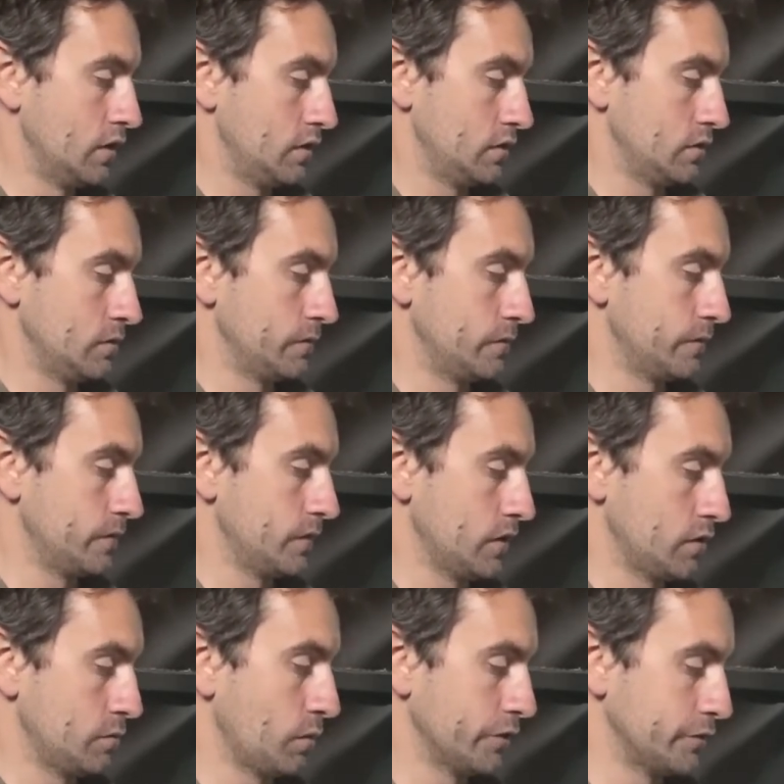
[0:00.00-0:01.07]
of
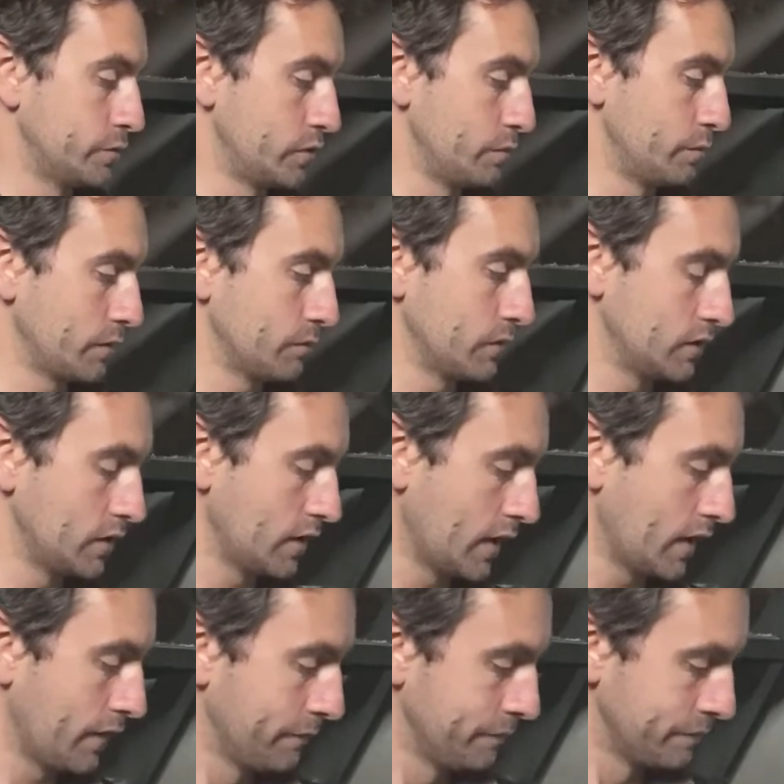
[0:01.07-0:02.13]
ultramarine pigment in there.